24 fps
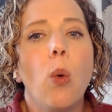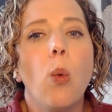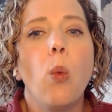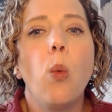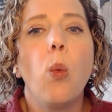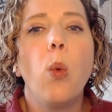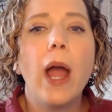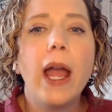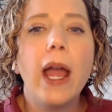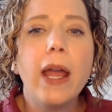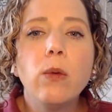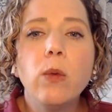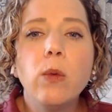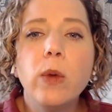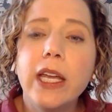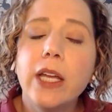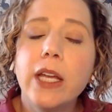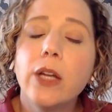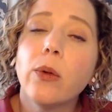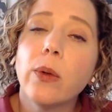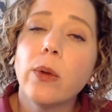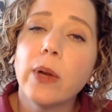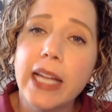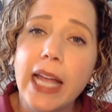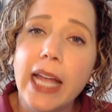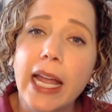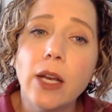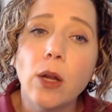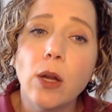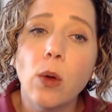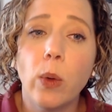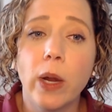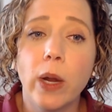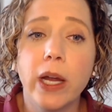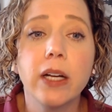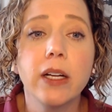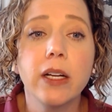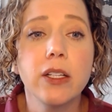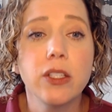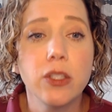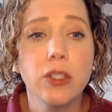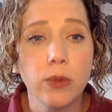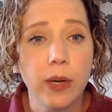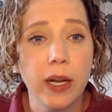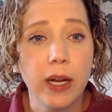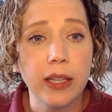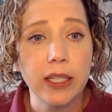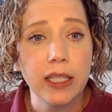When we create awareness
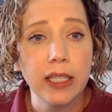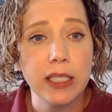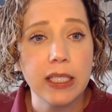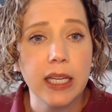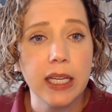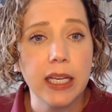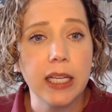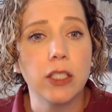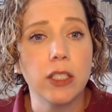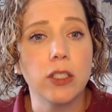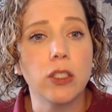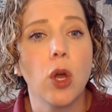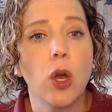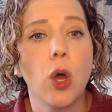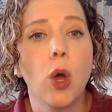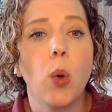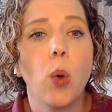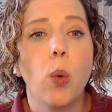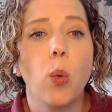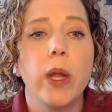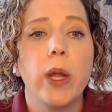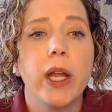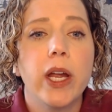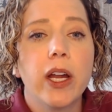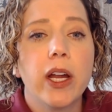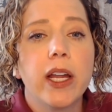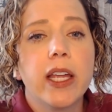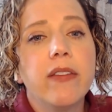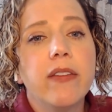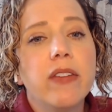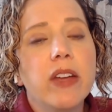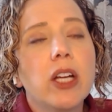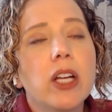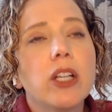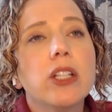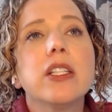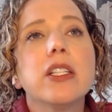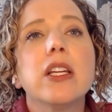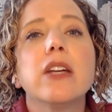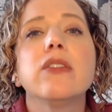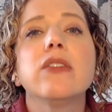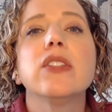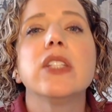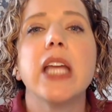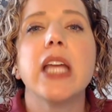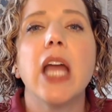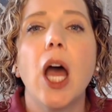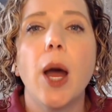around these things, we are giving
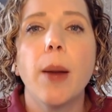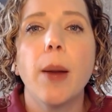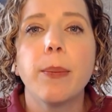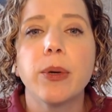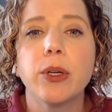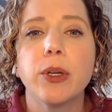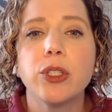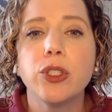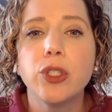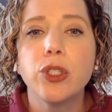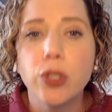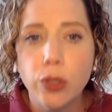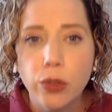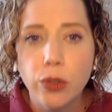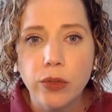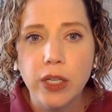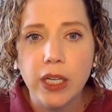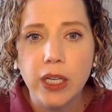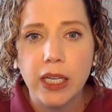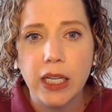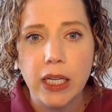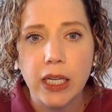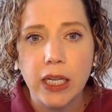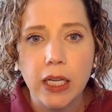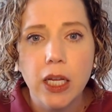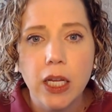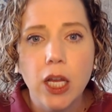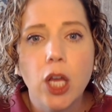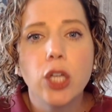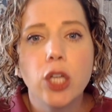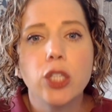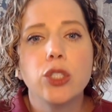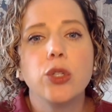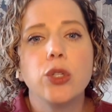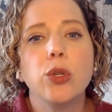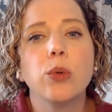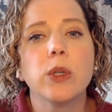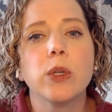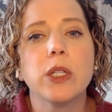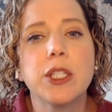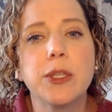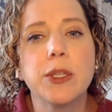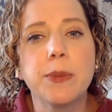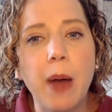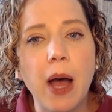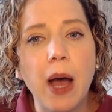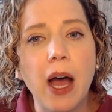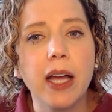ourselves the opportunity to
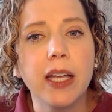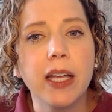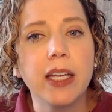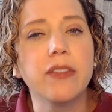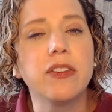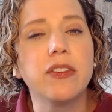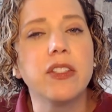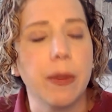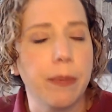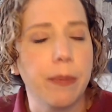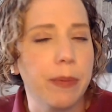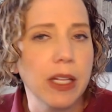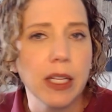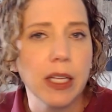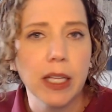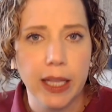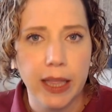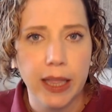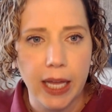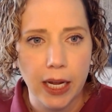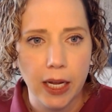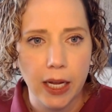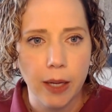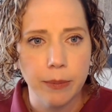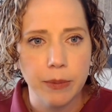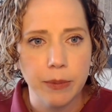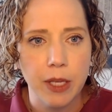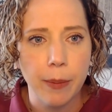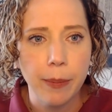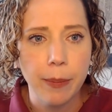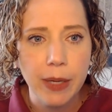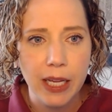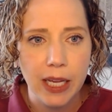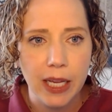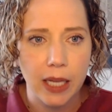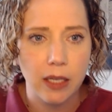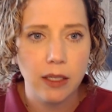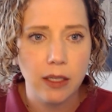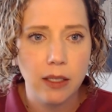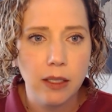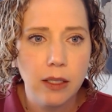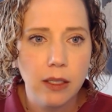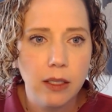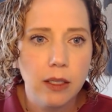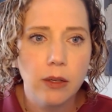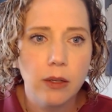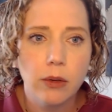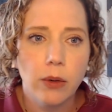respond if something like that comes up again,
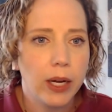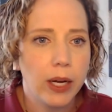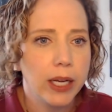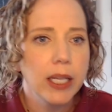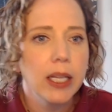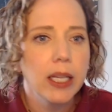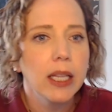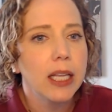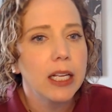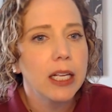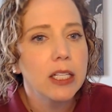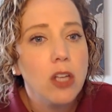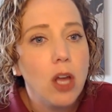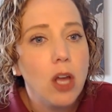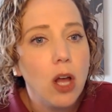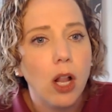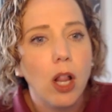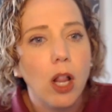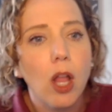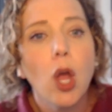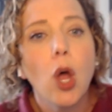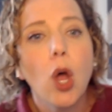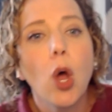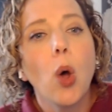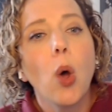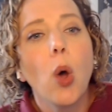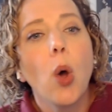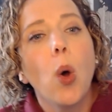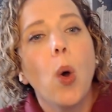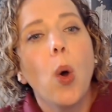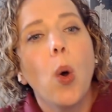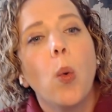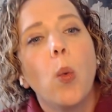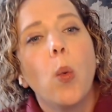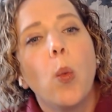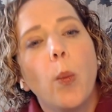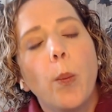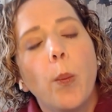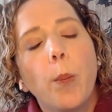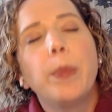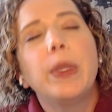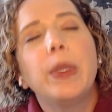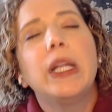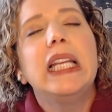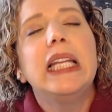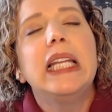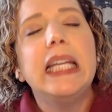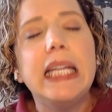right? That's all.
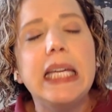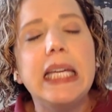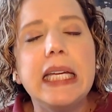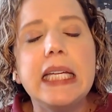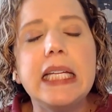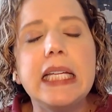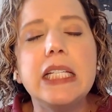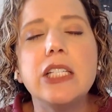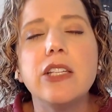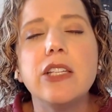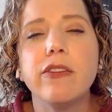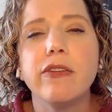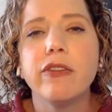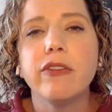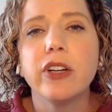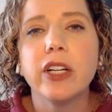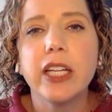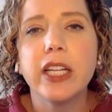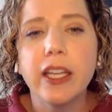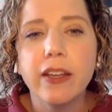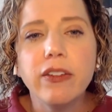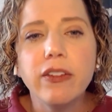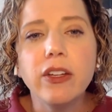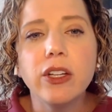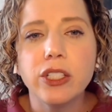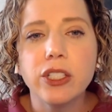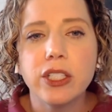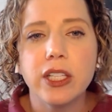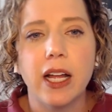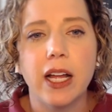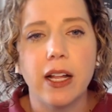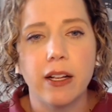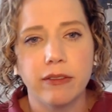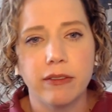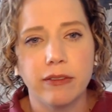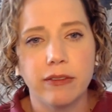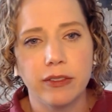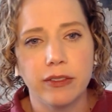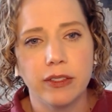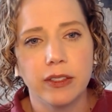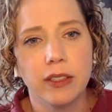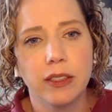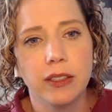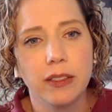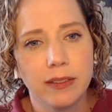Please forgive yourself.